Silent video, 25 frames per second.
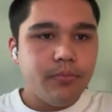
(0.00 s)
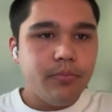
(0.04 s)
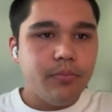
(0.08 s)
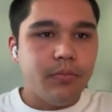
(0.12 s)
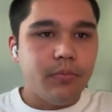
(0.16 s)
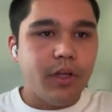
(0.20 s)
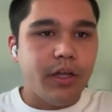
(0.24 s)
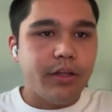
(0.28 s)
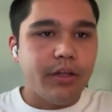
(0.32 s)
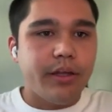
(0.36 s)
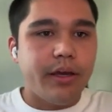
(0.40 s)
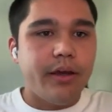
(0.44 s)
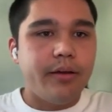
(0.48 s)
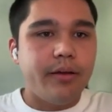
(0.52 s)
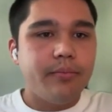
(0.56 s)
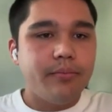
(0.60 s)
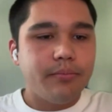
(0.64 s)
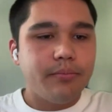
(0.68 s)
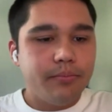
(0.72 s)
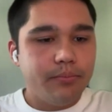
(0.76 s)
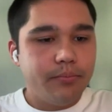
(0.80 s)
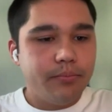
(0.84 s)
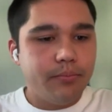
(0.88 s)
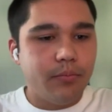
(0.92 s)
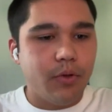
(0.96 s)
Not that.
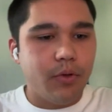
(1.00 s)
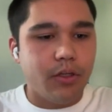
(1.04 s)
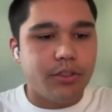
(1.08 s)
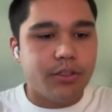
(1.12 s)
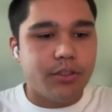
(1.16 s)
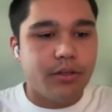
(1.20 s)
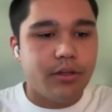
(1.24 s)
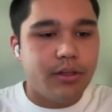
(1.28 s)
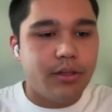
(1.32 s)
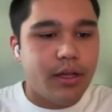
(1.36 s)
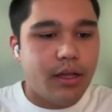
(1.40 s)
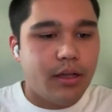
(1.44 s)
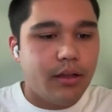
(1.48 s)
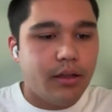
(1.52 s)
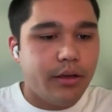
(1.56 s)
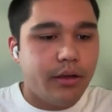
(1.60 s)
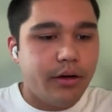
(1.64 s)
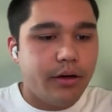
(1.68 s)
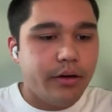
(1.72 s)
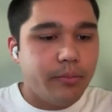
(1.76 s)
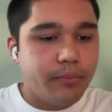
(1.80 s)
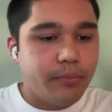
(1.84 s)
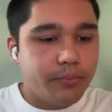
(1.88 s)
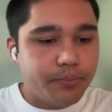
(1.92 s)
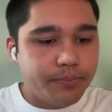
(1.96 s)
I'll show you that
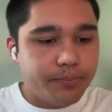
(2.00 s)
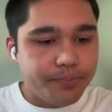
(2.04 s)
later.